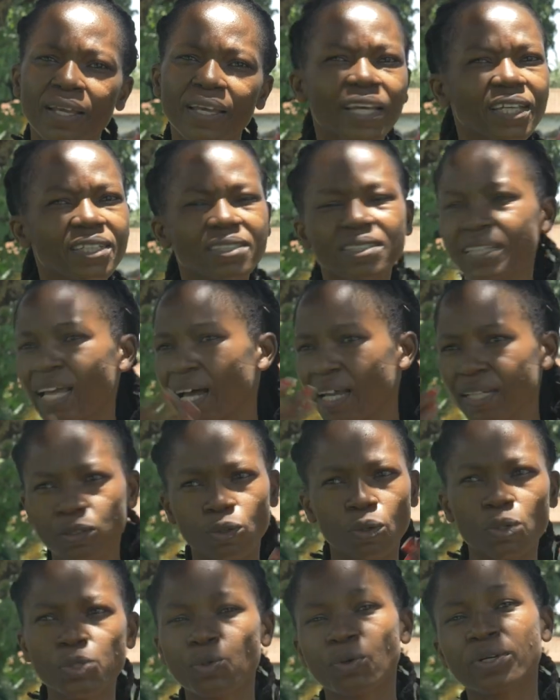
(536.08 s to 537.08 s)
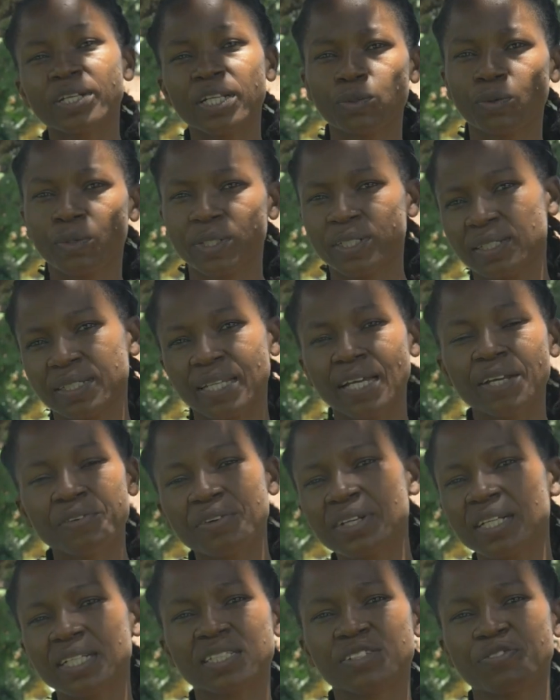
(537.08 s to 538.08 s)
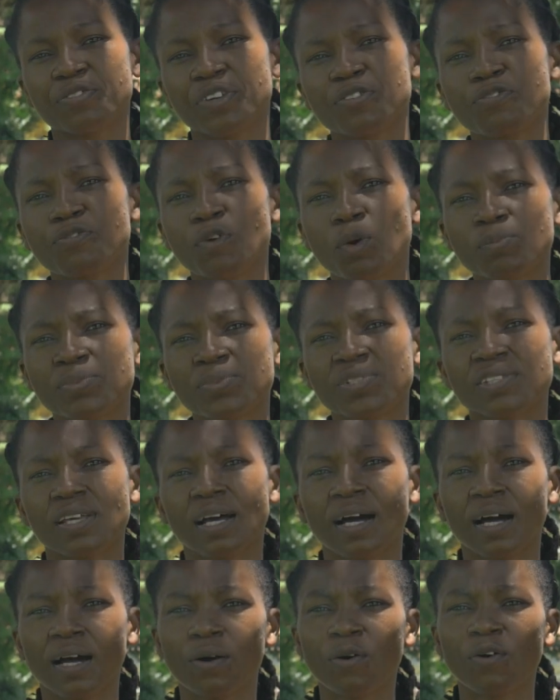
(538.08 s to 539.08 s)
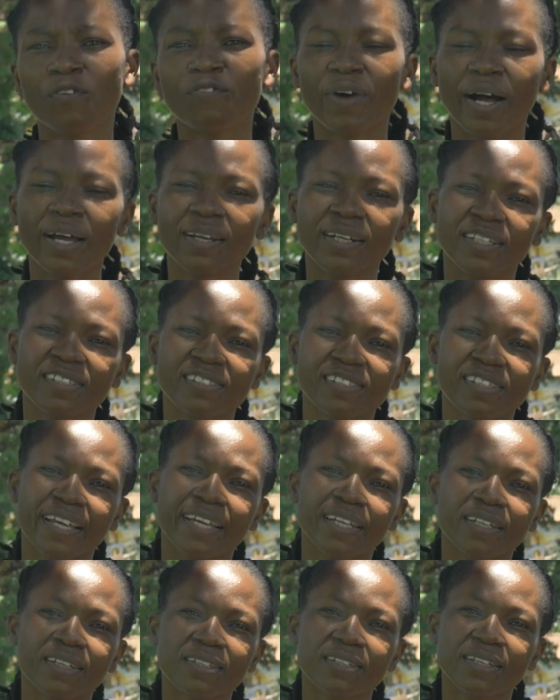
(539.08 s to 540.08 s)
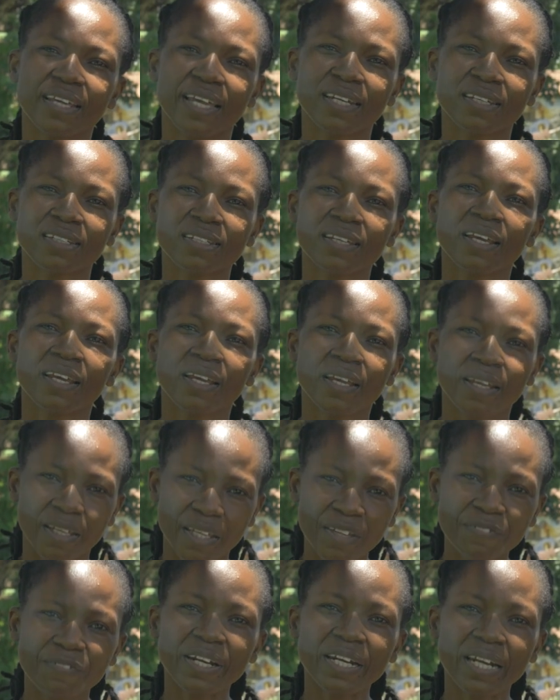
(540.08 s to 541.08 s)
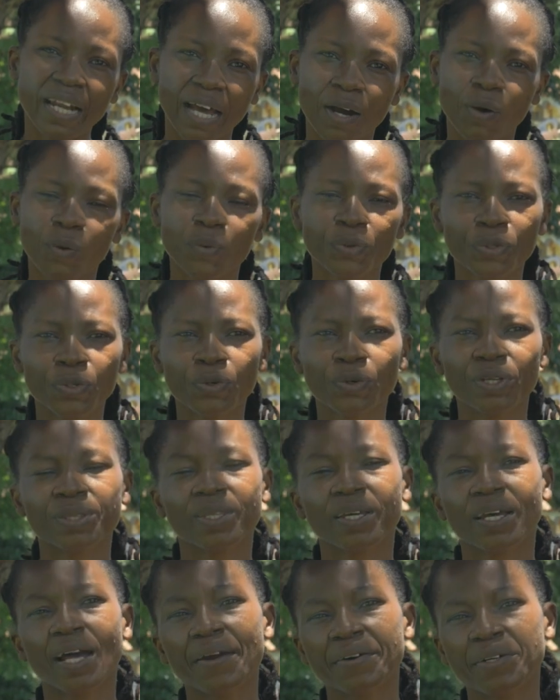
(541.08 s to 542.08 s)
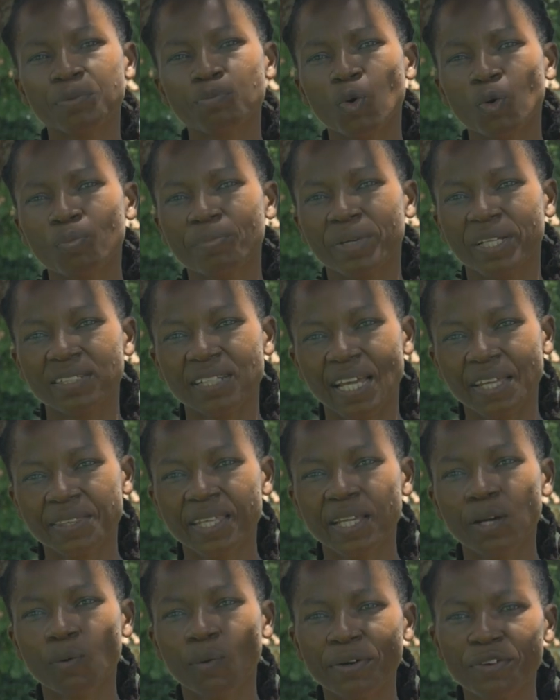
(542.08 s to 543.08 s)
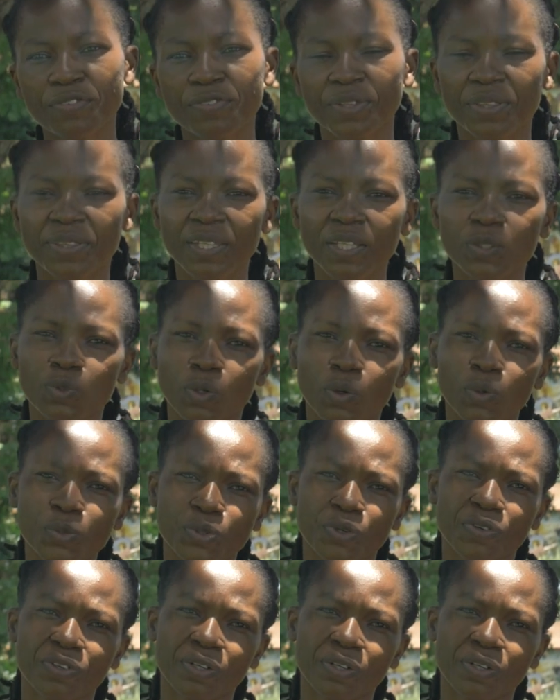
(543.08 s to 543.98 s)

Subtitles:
it goes on and on. There are really different forms of violence. And even now, you know, in the current moment, I think one of the things we're also